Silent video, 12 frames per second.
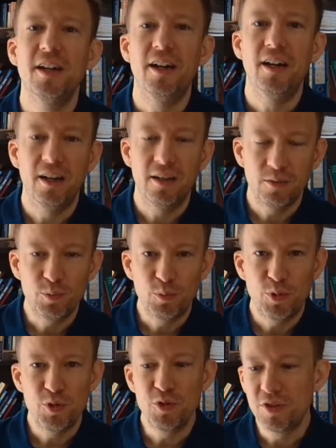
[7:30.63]
I'll
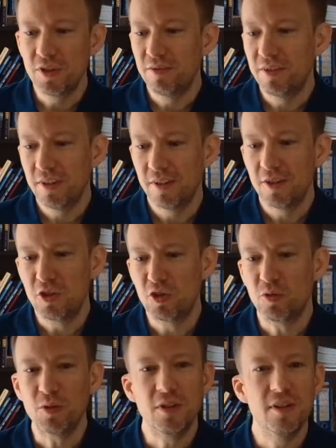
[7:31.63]
produce it
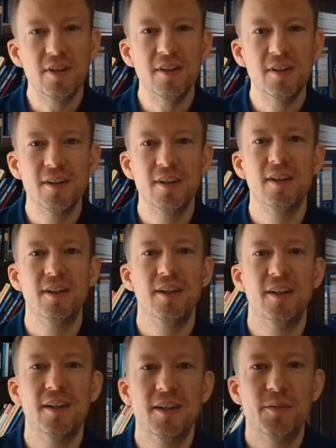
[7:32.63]
shortly.
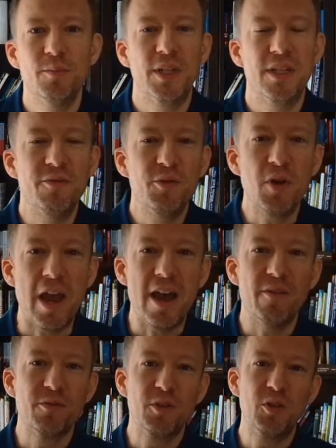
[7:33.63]
But if you
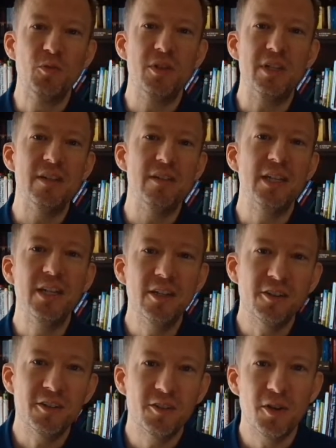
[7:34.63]
have tuned in
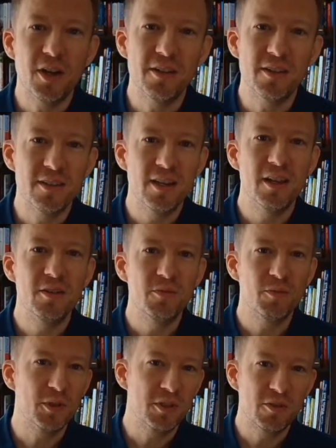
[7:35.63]
here to understand
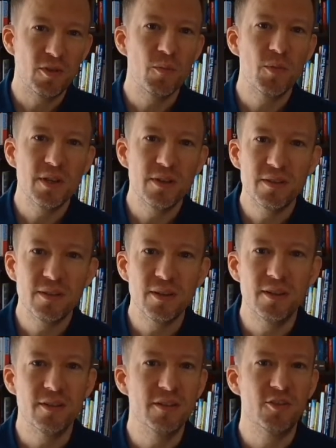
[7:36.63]
what Scrum is, it
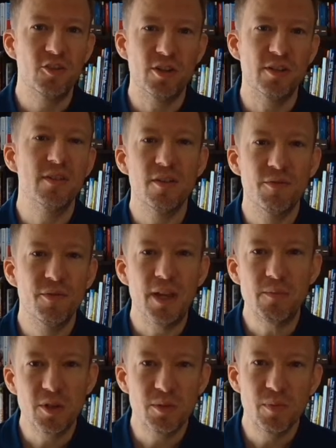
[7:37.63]
is just a
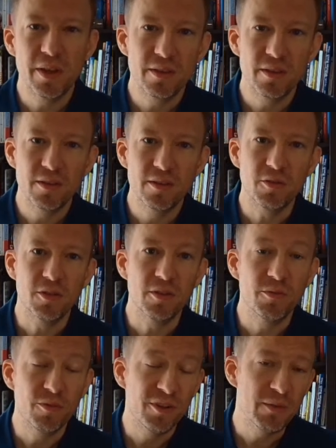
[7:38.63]
famous method or a
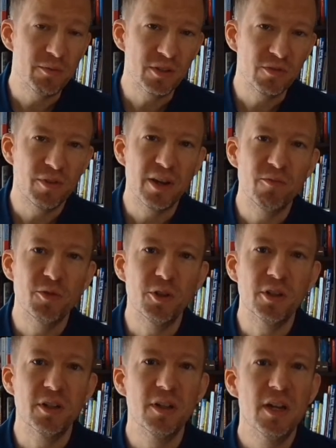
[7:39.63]
famous
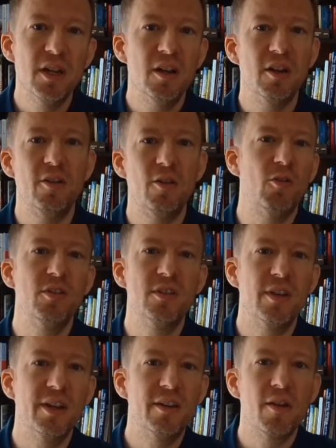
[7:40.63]
framework
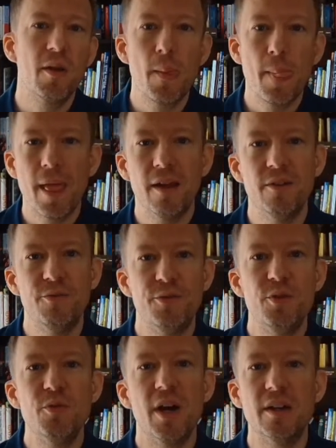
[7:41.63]
alongside a
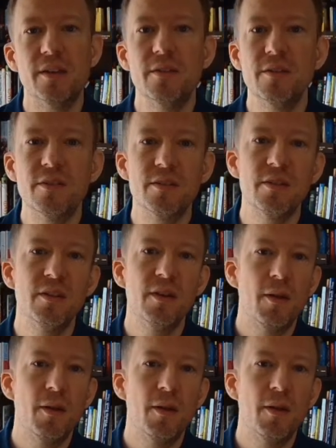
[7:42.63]
few others